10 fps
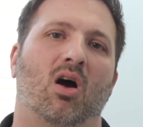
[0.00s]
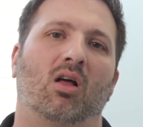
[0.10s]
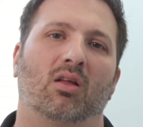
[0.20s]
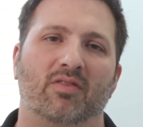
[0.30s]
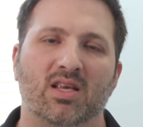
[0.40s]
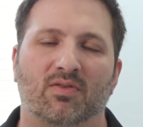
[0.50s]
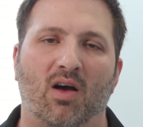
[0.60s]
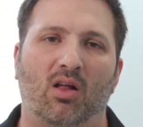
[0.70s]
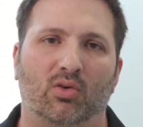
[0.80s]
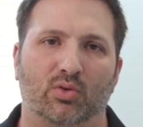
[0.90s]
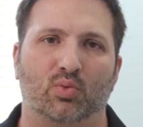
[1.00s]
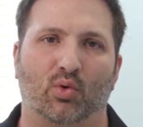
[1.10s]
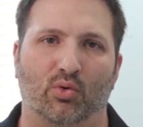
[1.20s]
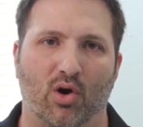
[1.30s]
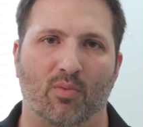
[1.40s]
all of these follicles
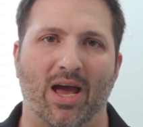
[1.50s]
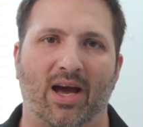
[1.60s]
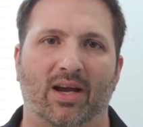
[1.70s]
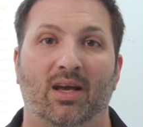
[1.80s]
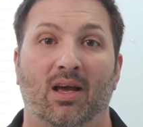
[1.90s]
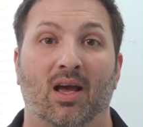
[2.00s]
will grow back,